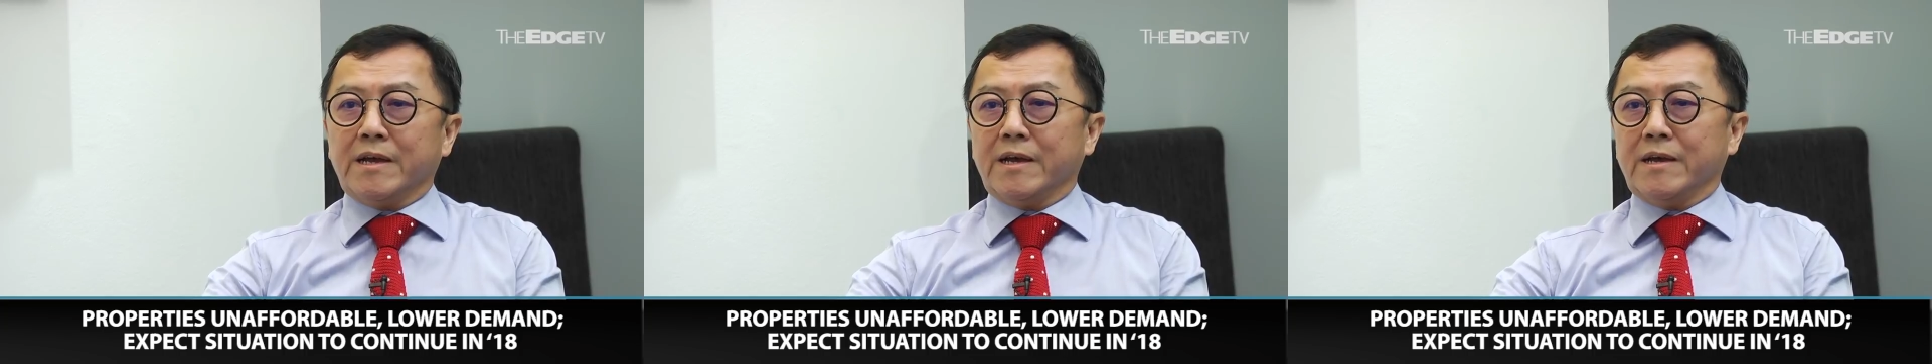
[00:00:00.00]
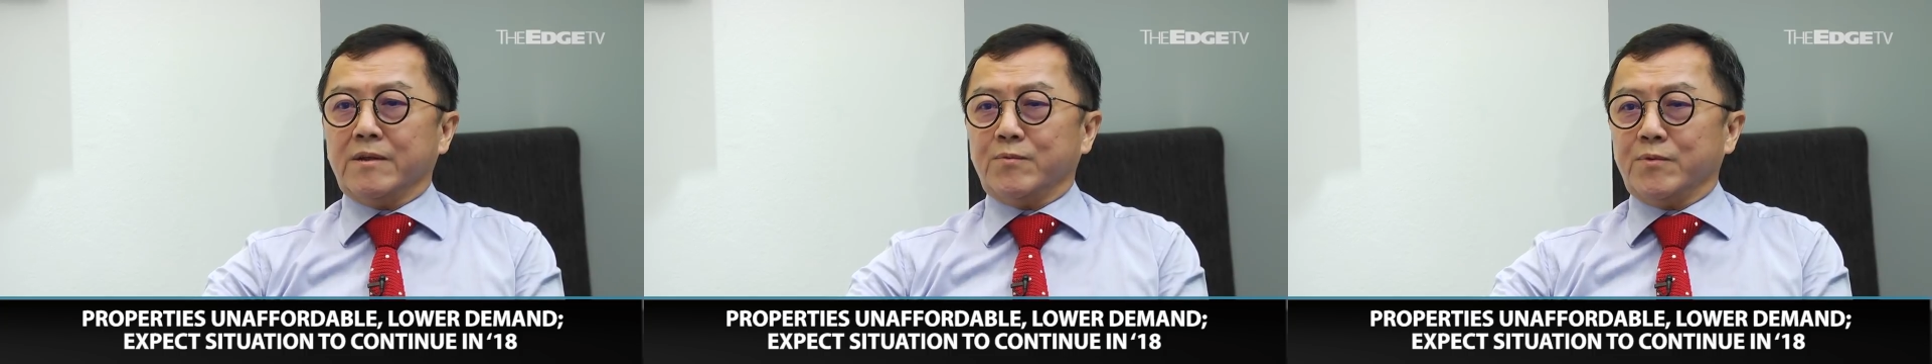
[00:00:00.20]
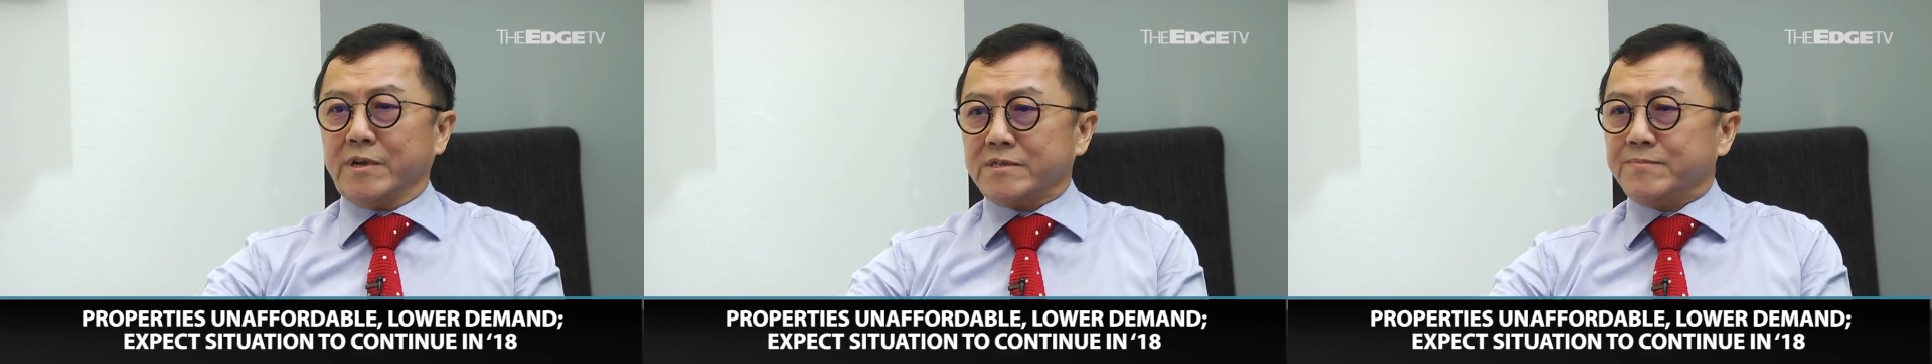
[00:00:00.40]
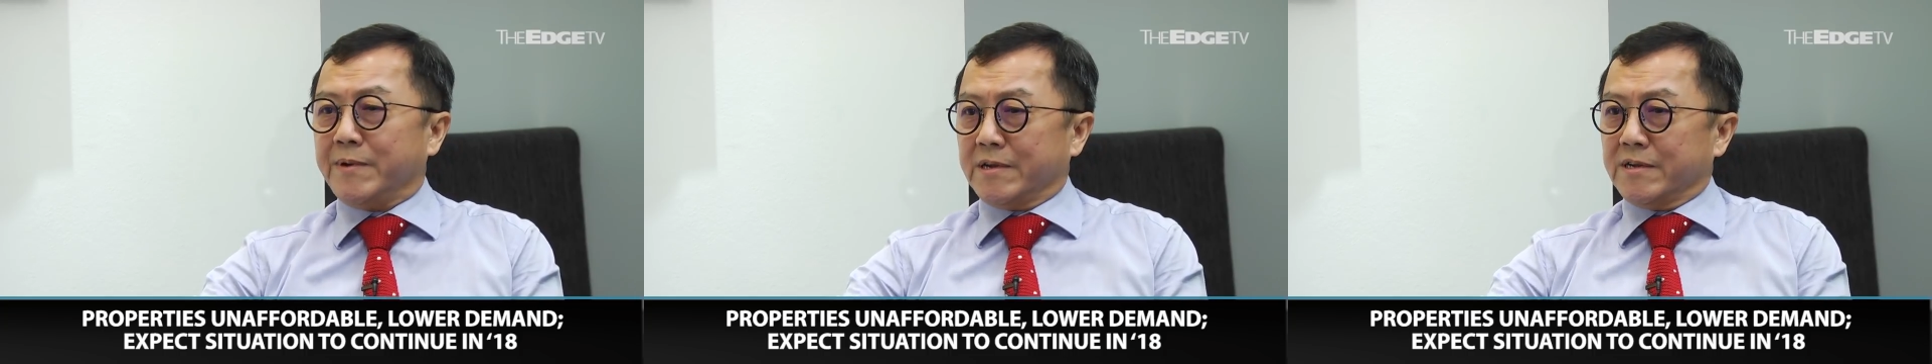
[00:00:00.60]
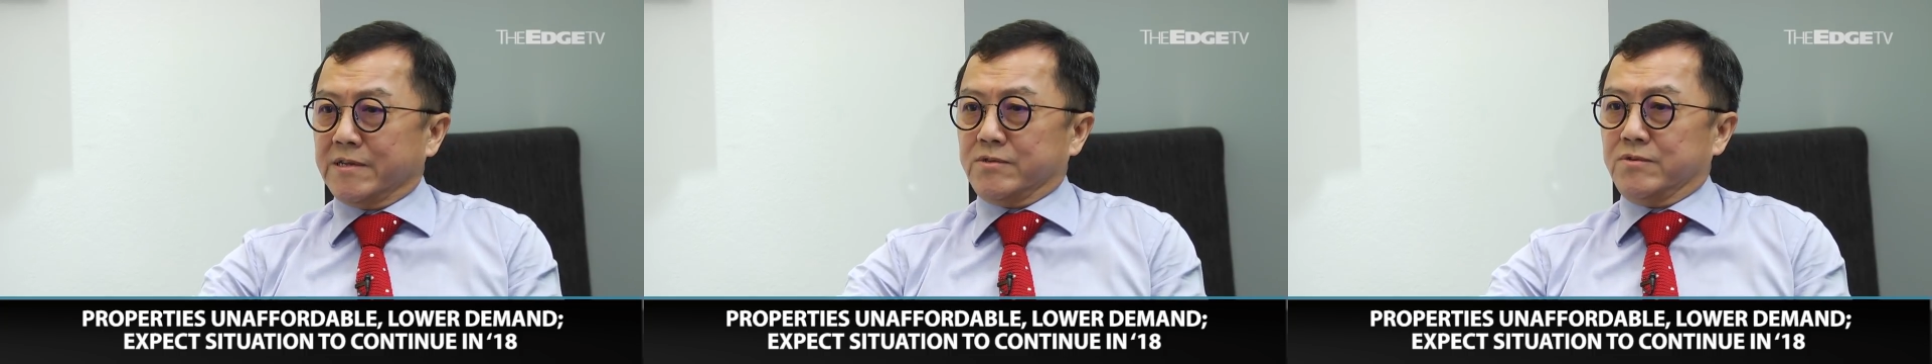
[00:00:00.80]
and we
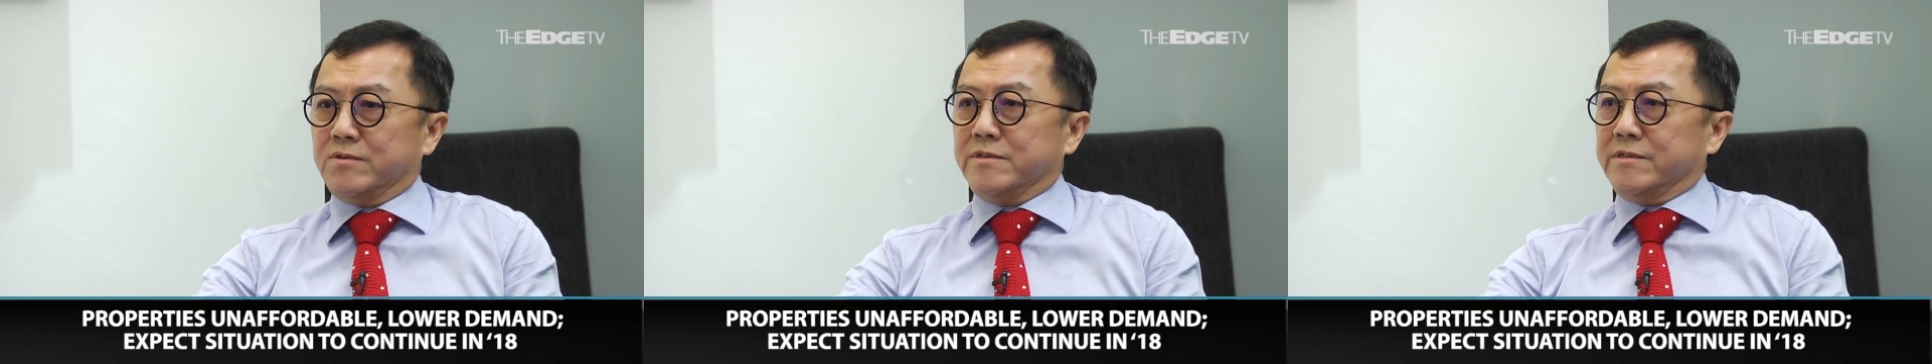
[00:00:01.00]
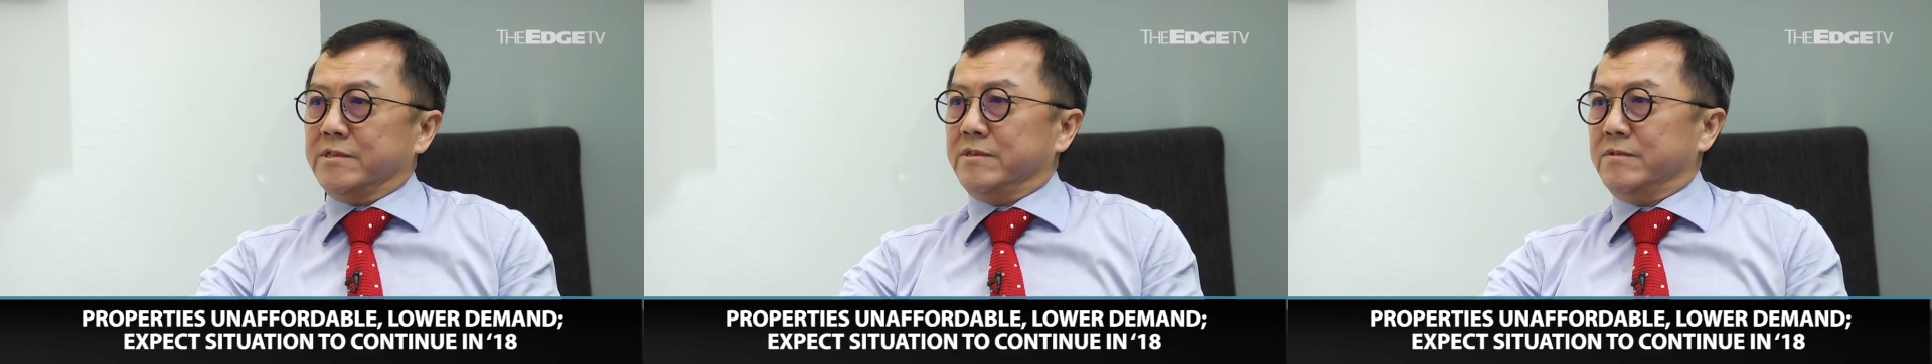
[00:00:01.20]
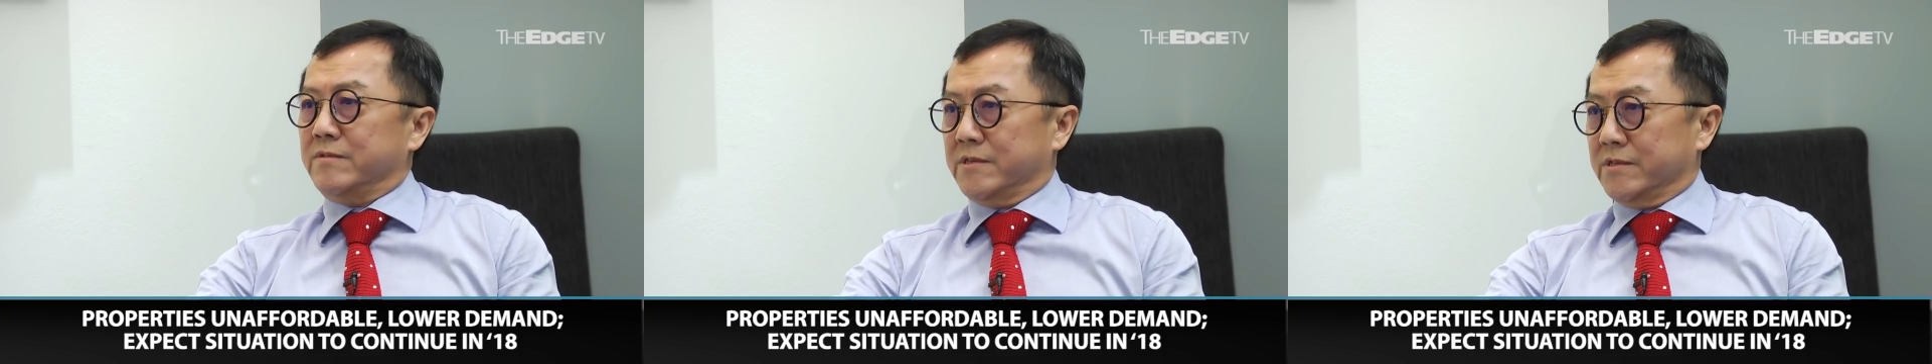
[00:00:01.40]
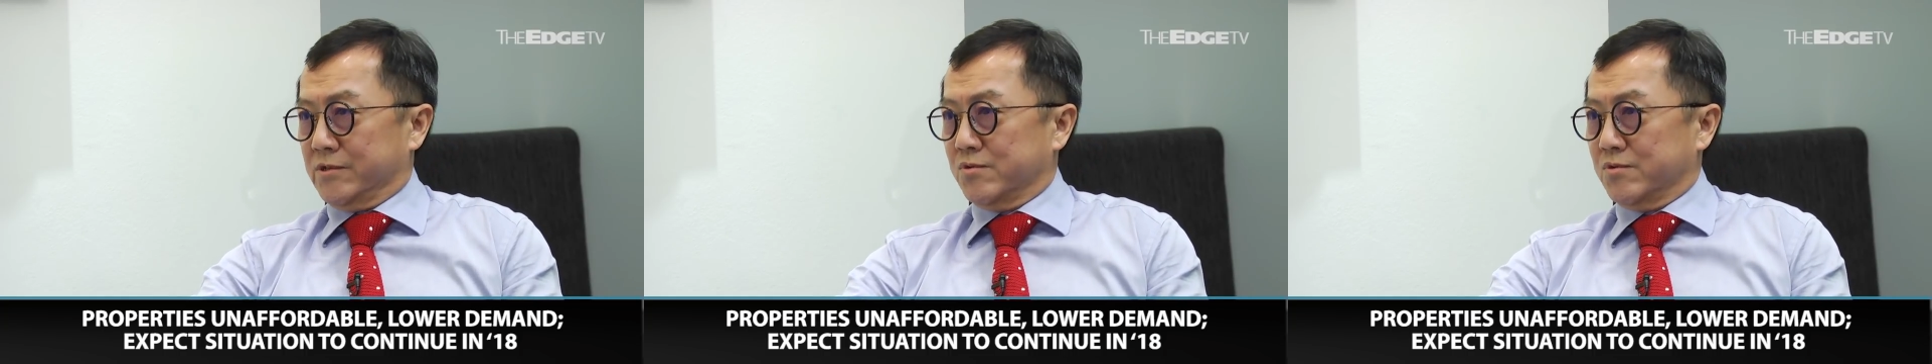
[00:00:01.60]
expect that to continue in